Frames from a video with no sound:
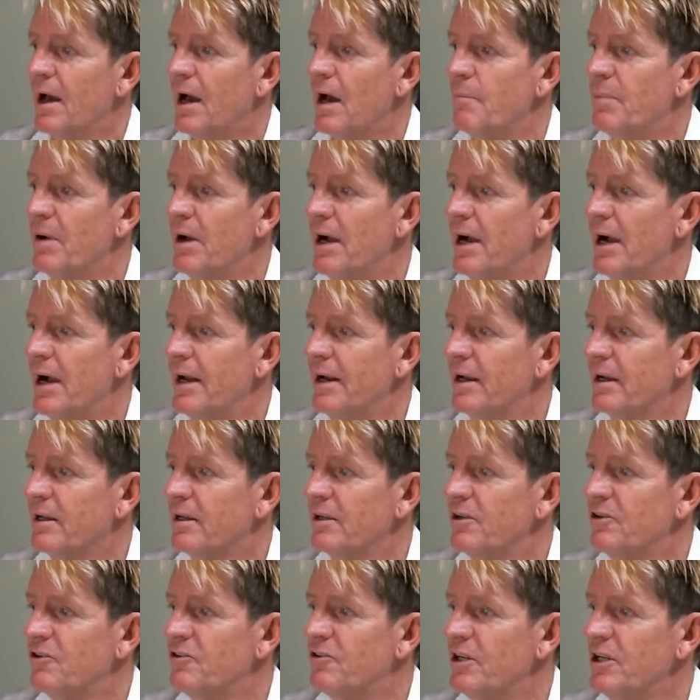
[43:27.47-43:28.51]
Apana,
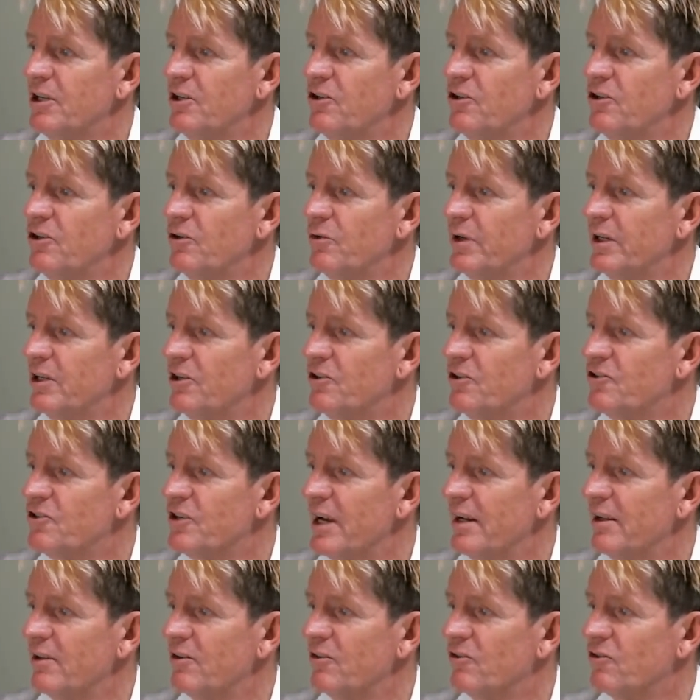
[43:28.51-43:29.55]
continuing
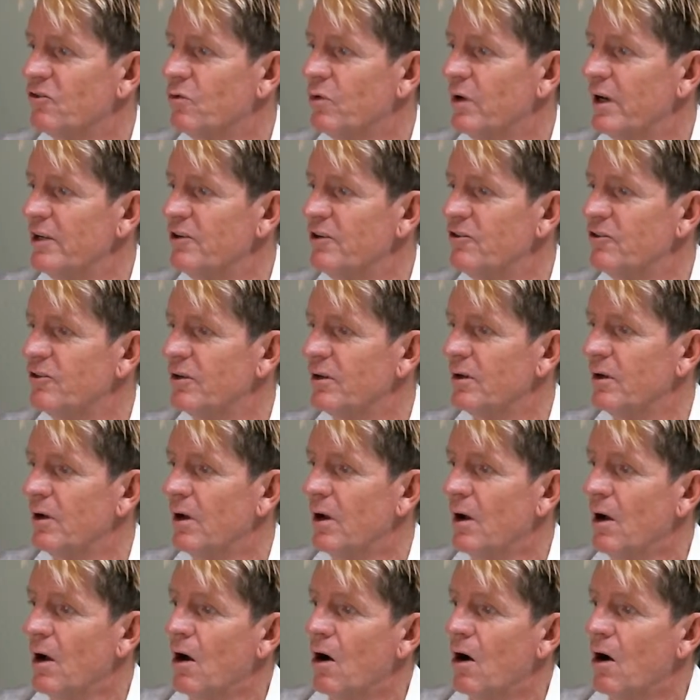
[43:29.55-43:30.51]
Shannon's question,